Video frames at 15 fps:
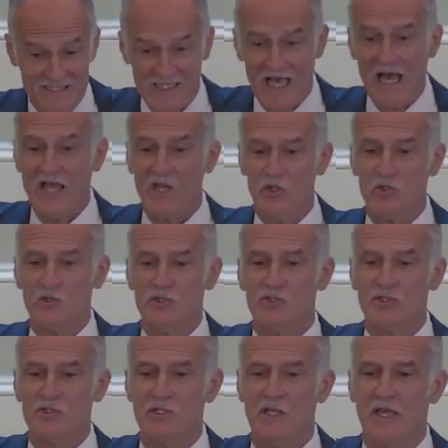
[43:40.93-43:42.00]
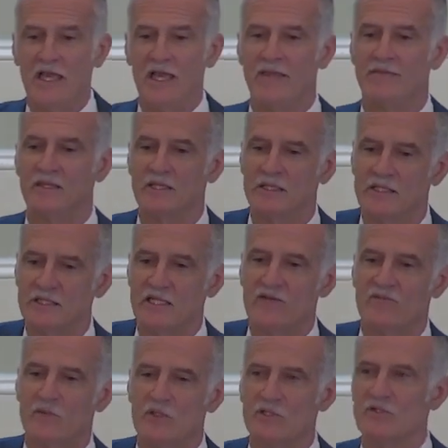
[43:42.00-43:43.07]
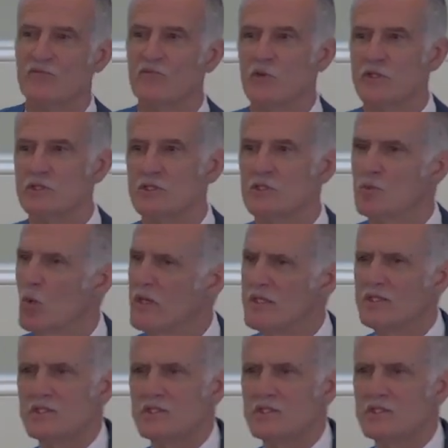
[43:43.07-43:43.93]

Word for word: desires, and the deceitfulness of riches.